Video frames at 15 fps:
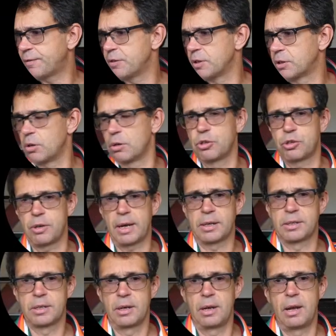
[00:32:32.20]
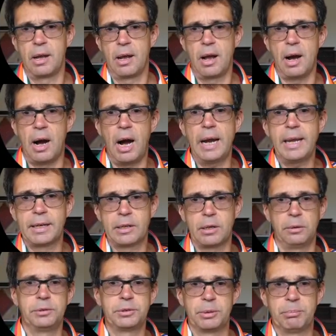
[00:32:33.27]
for a contract, I
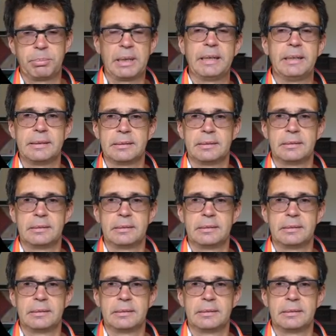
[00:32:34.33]
contemplate...